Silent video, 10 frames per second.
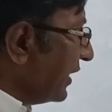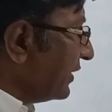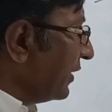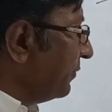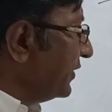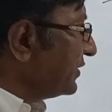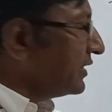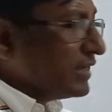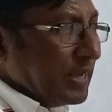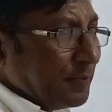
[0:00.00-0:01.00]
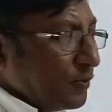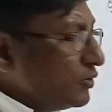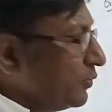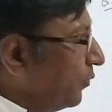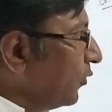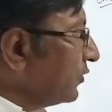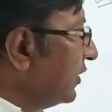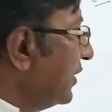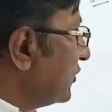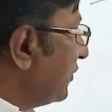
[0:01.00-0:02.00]
and the basic approach both.
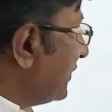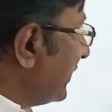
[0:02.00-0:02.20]
So